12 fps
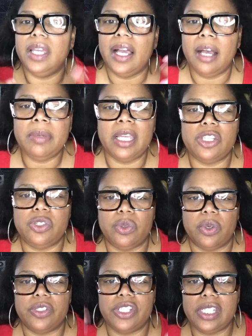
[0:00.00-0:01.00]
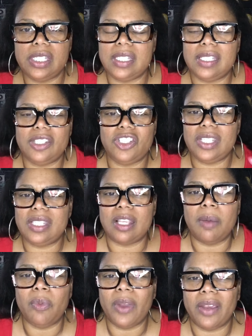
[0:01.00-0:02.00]
I'm not sure. She's she's
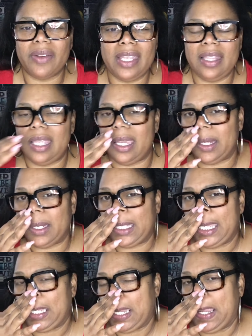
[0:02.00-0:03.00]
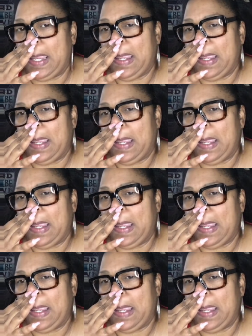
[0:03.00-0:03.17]
somewhere in there, like